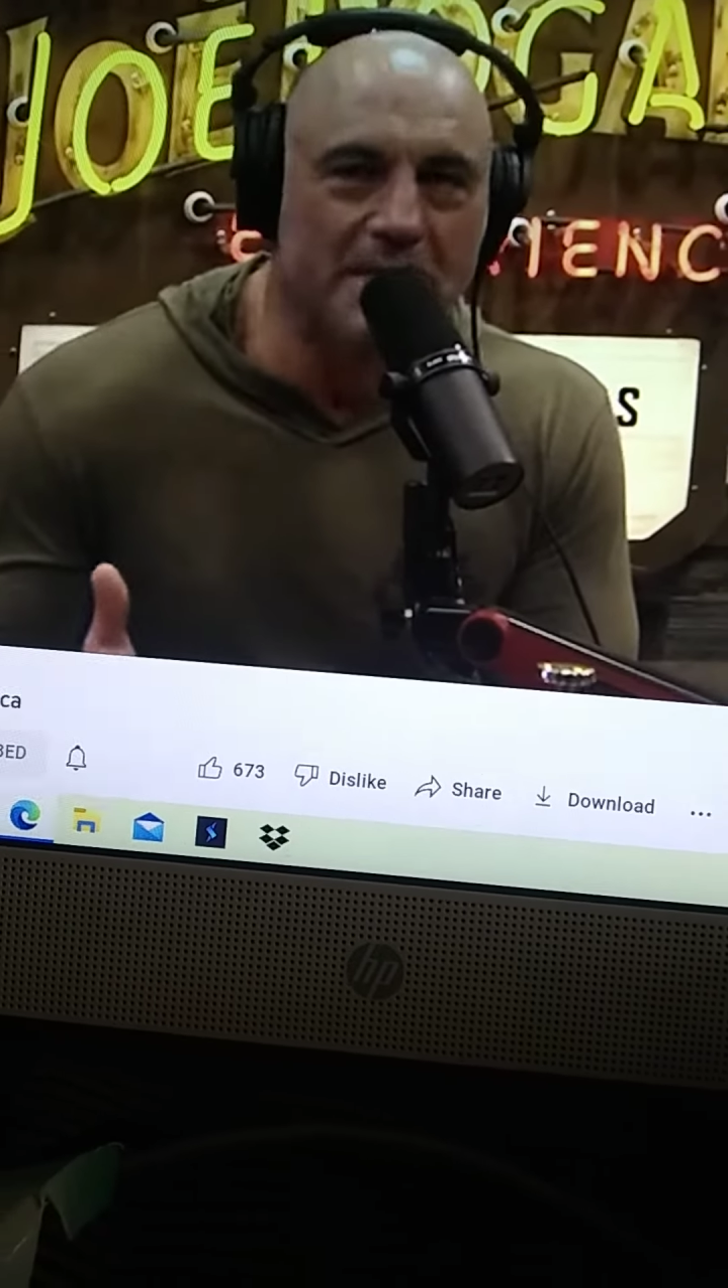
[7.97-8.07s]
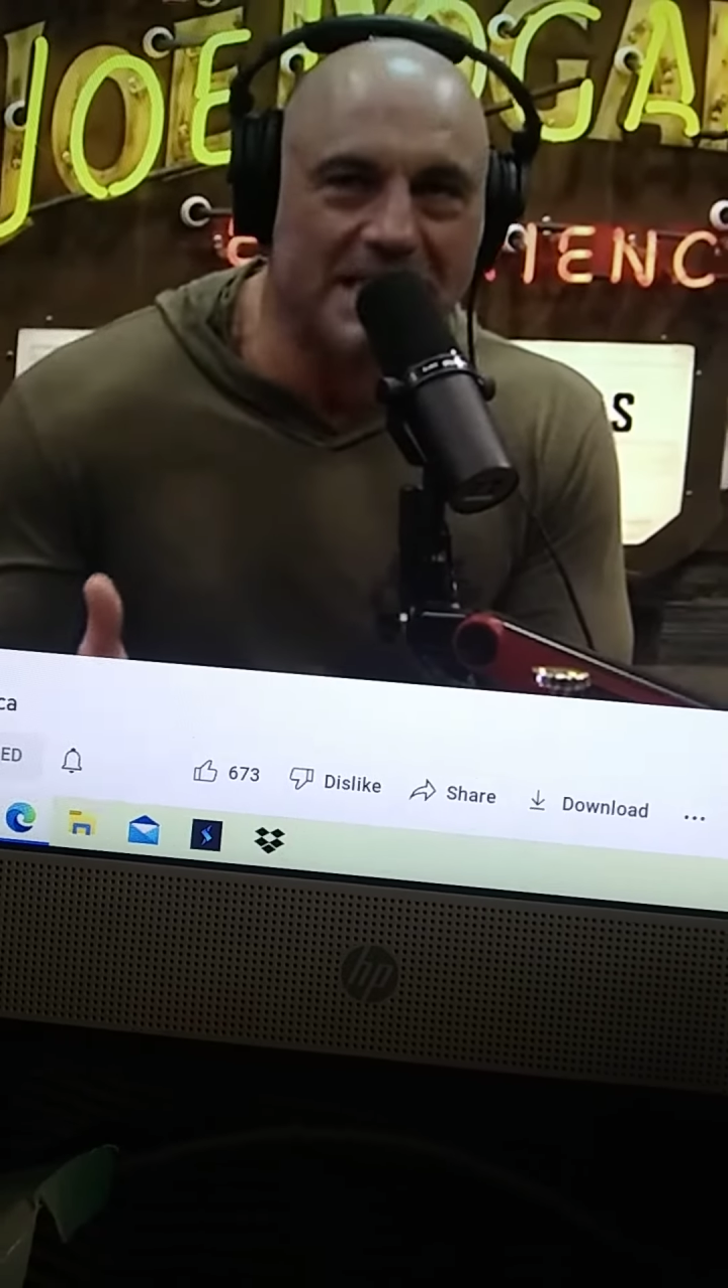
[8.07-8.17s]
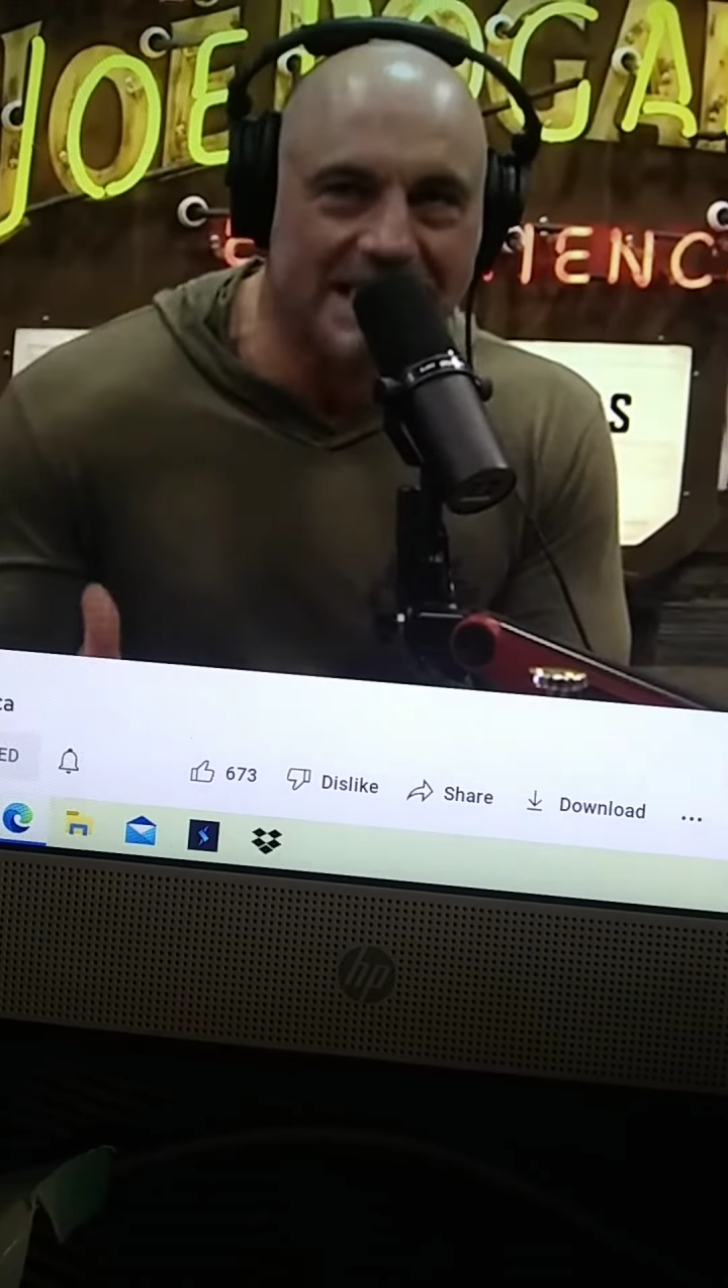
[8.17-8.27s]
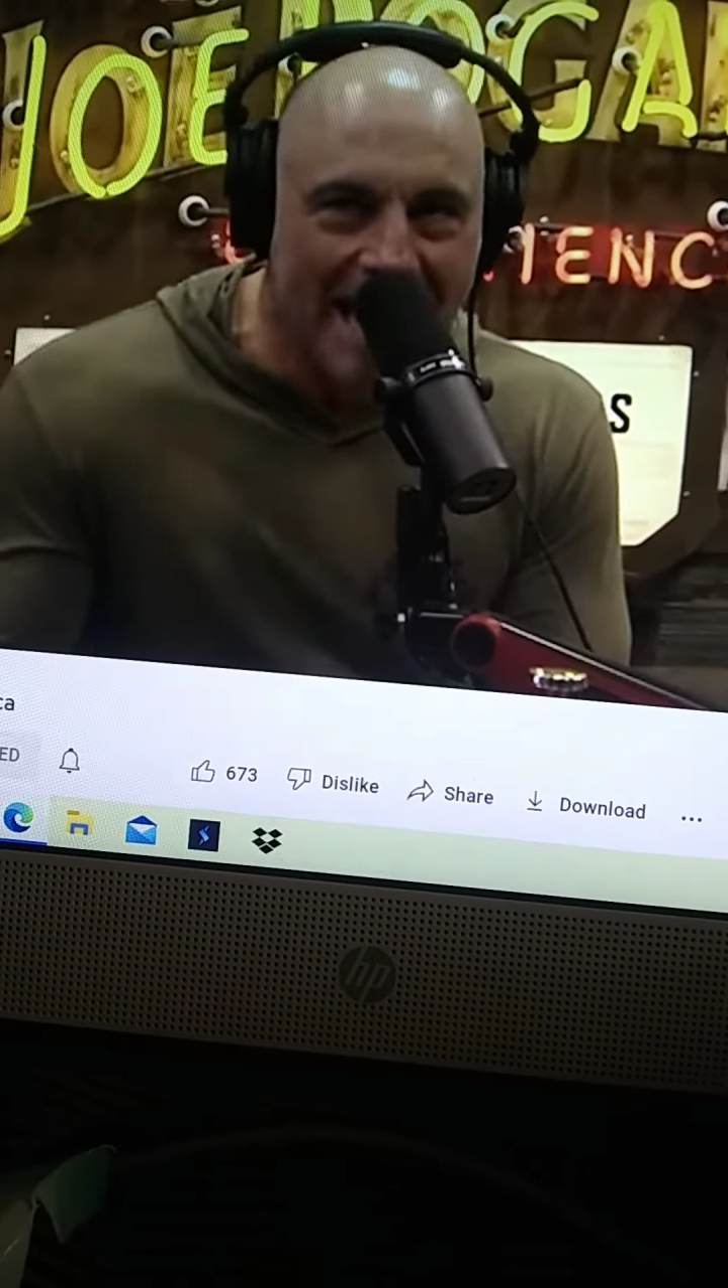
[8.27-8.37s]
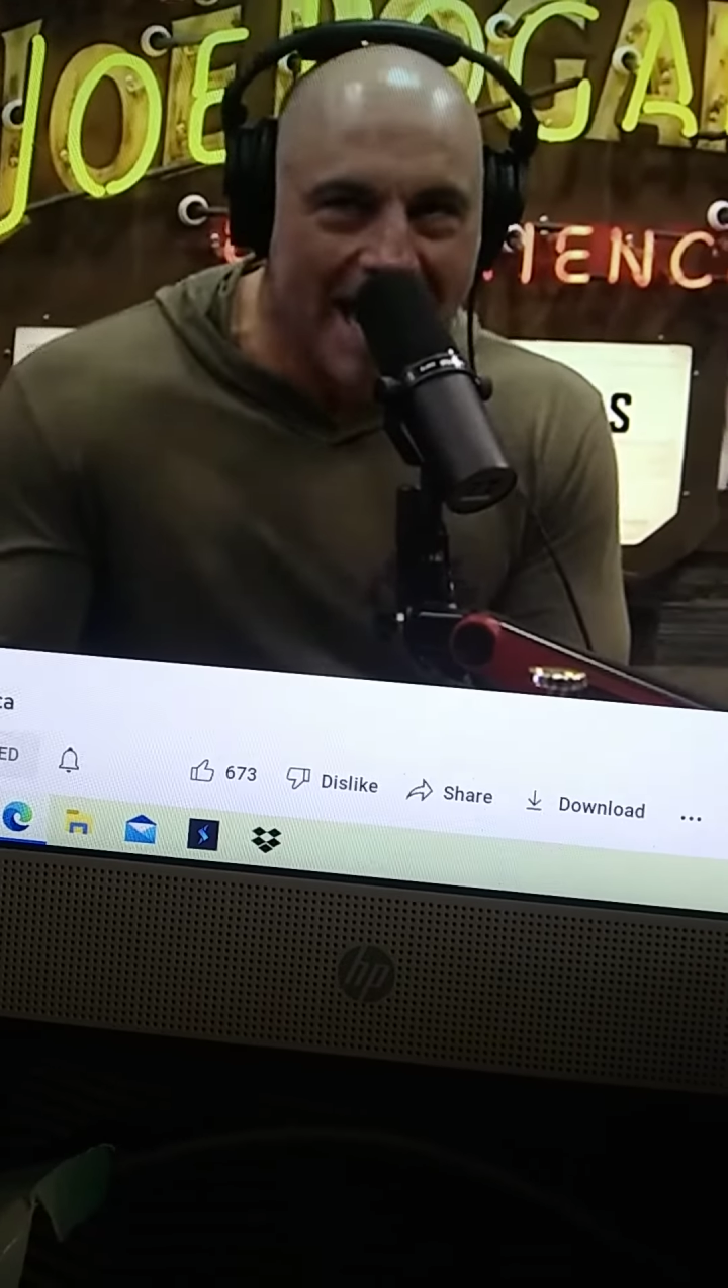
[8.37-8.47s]

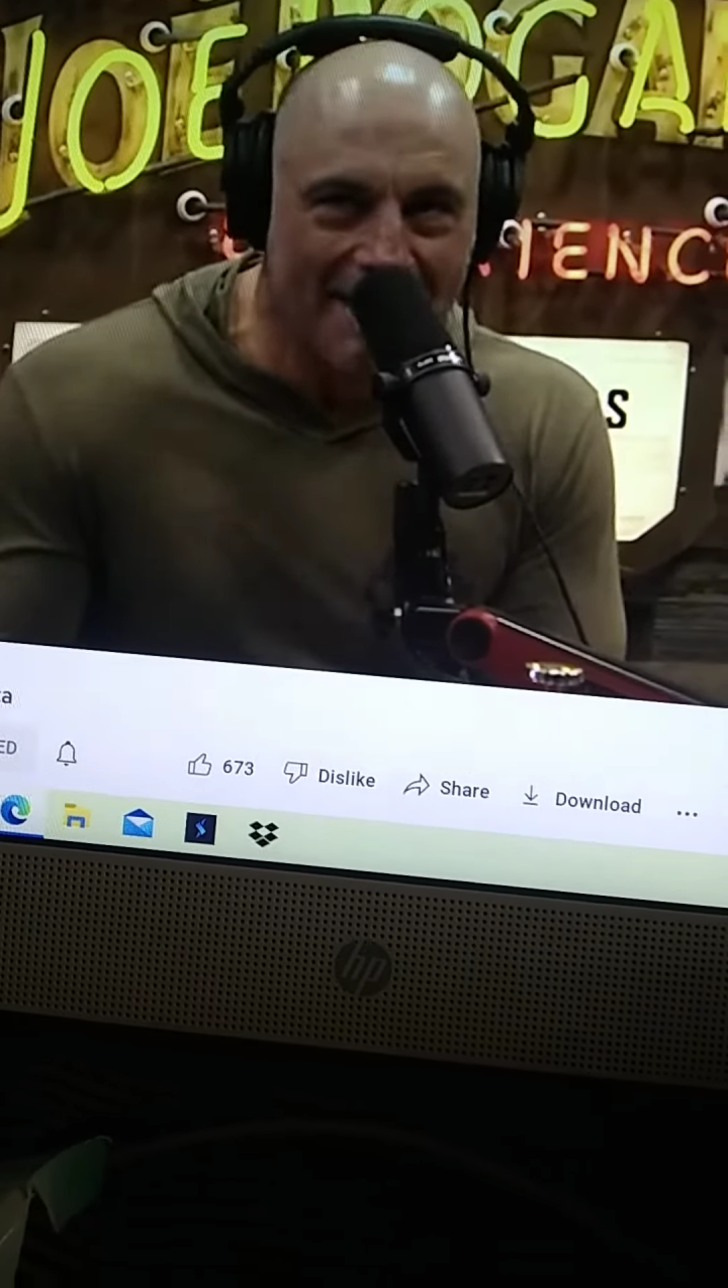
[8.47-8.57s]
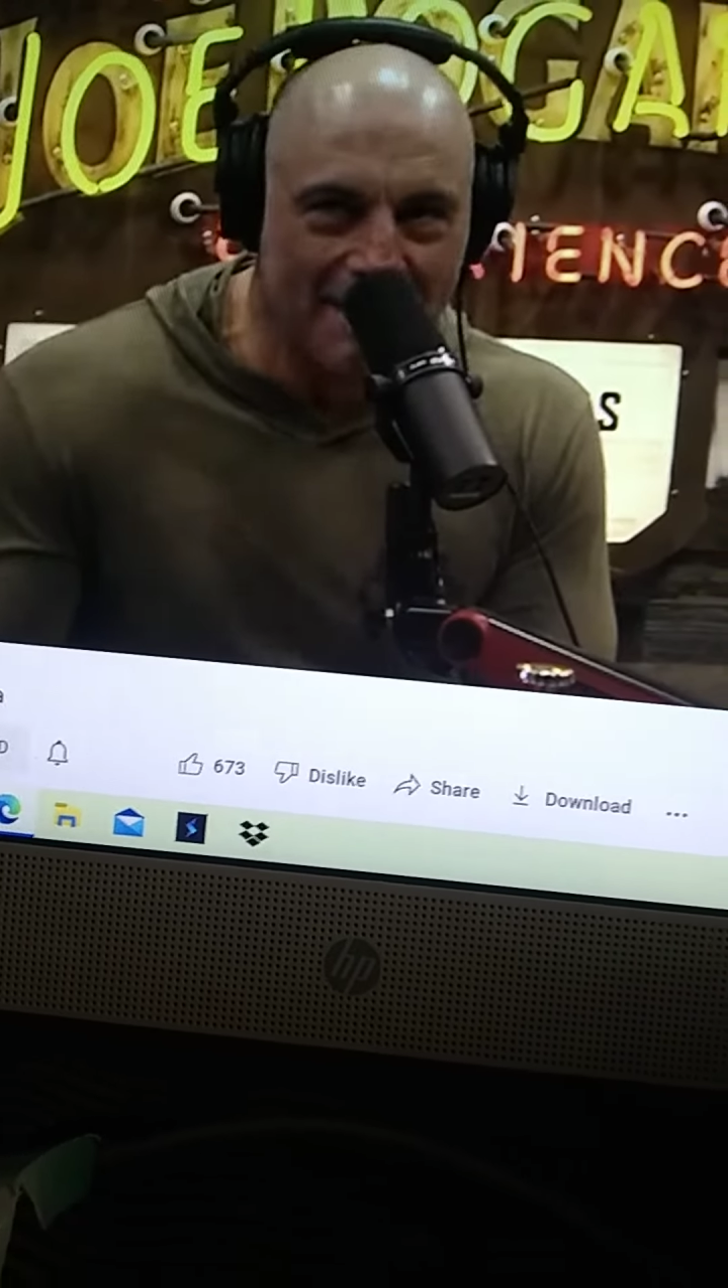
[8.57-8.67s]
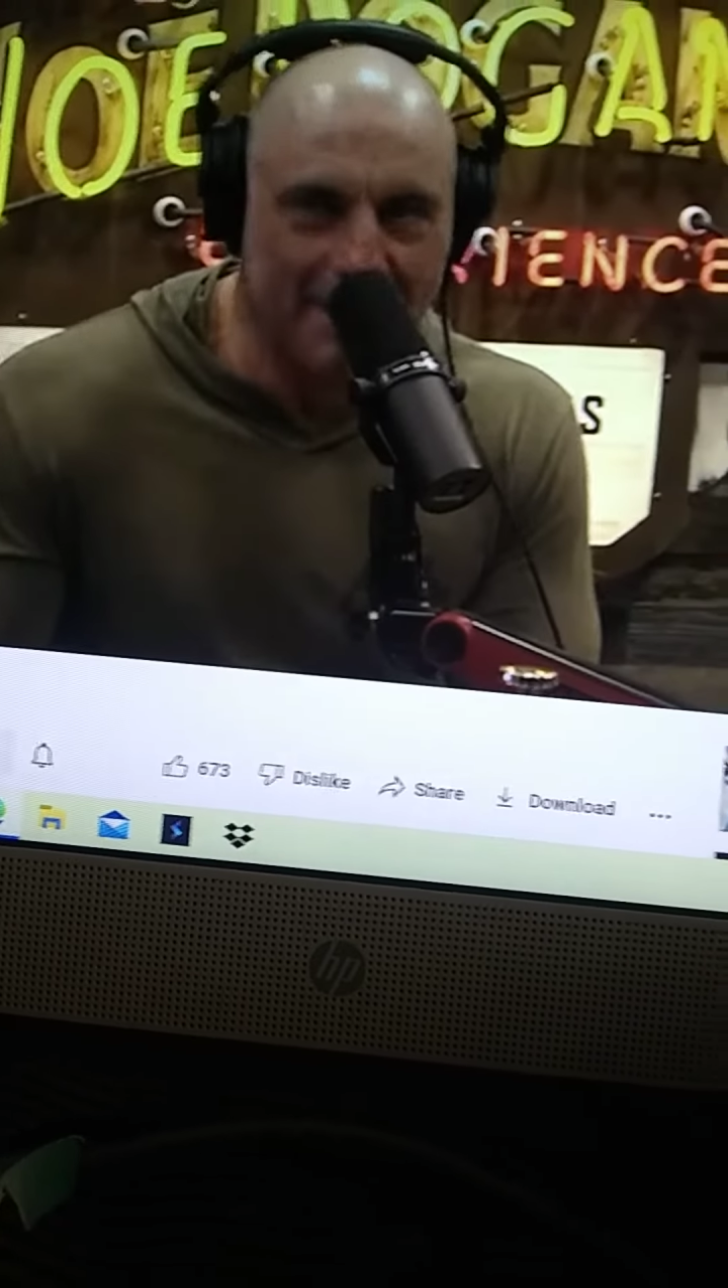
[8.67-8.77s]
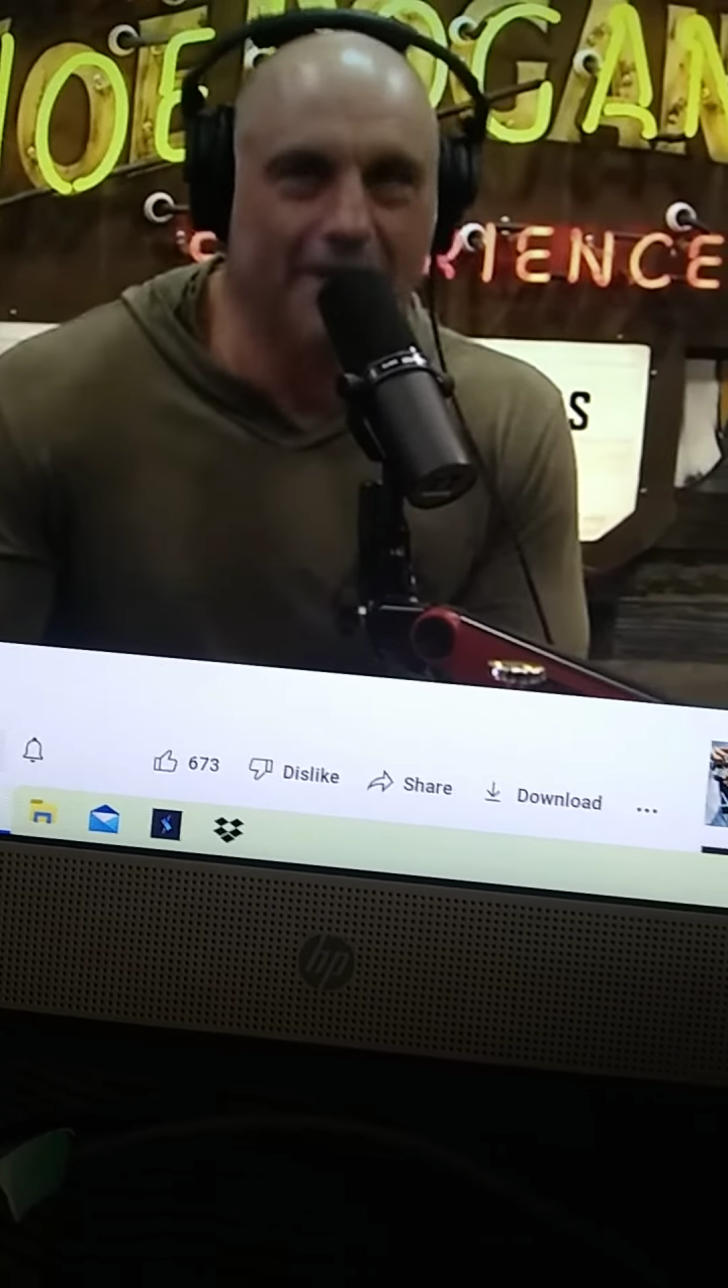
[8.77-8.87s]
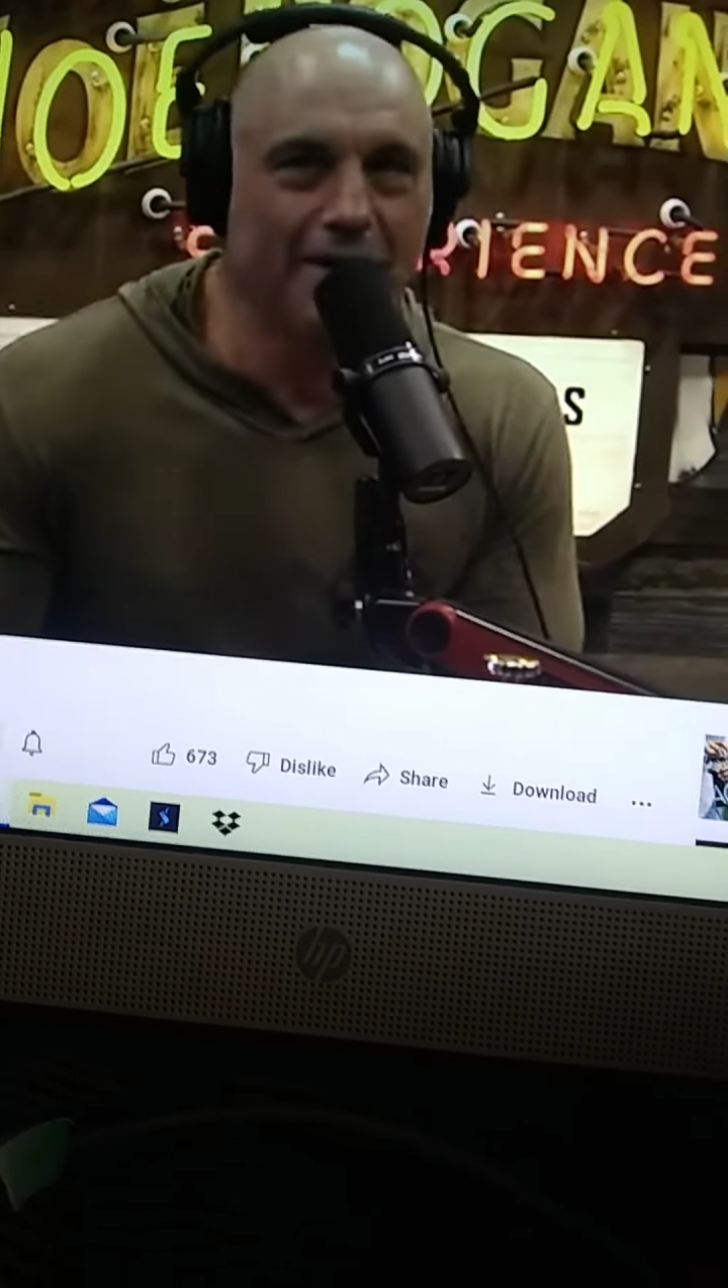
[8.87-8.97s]

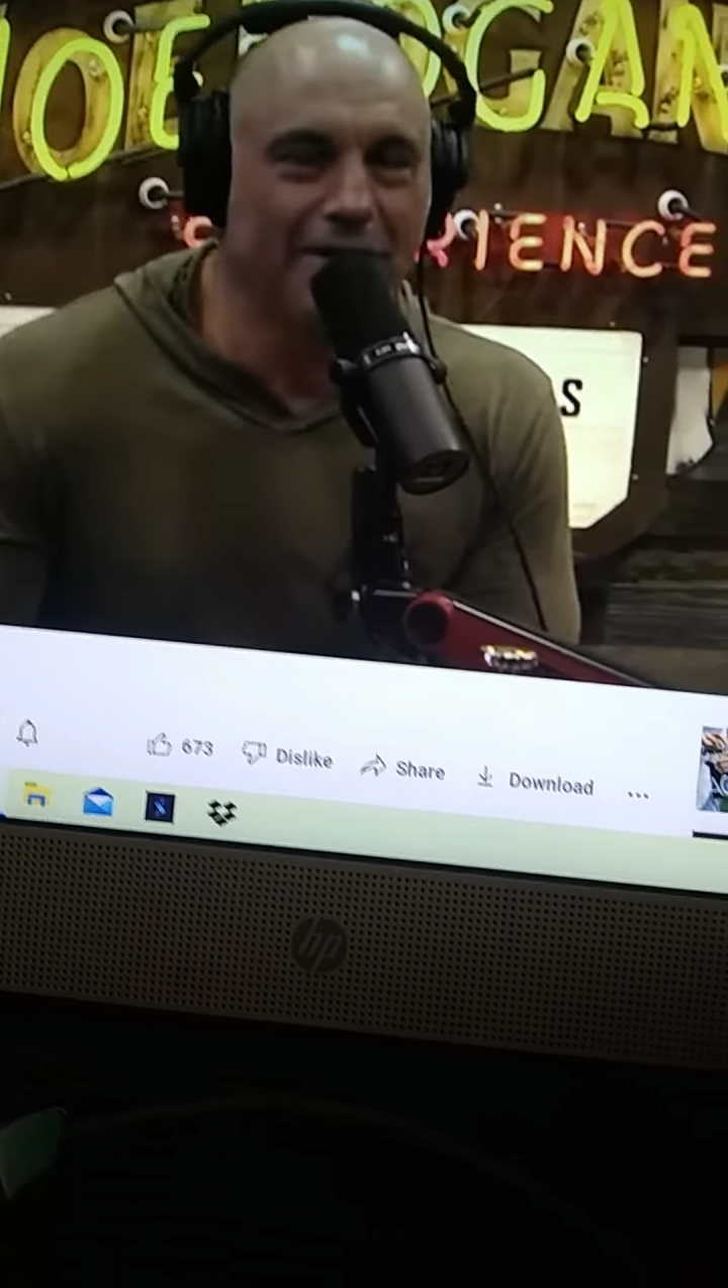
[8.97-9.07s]
Metallica.